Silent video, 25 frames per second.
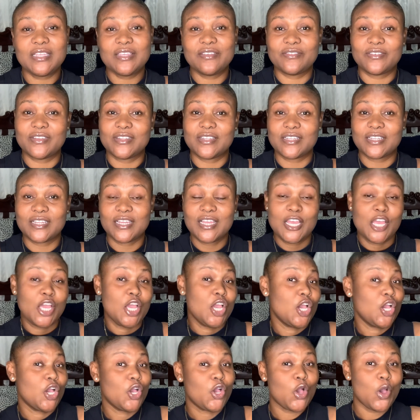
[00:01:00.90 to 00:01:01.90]
even
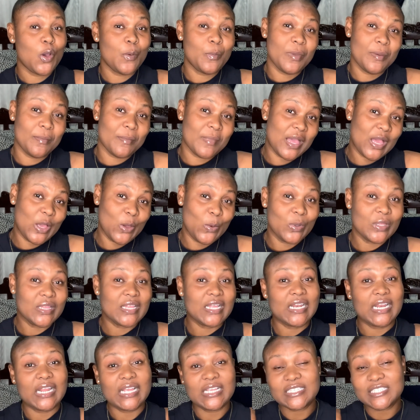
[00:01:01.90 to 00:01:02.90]
coming back with
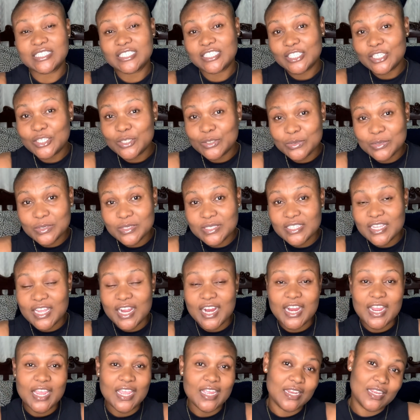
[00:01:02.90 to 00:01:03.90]
an excuse
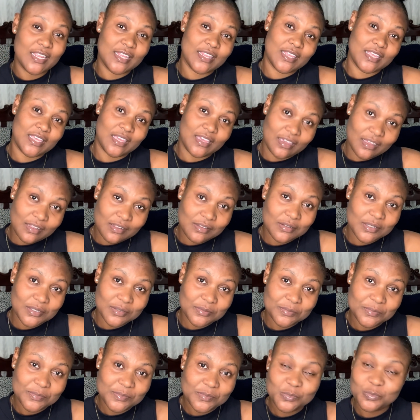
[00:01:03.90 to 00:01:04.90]
or anything
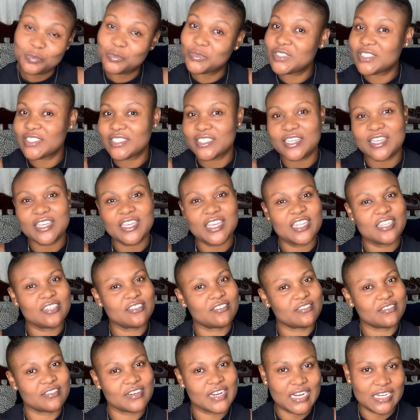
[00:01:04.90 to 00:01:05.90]
just gonna get
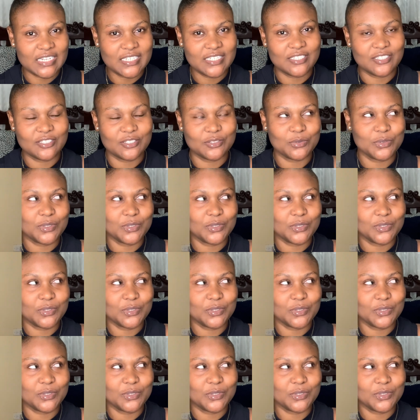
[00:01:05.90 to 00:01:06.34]
right into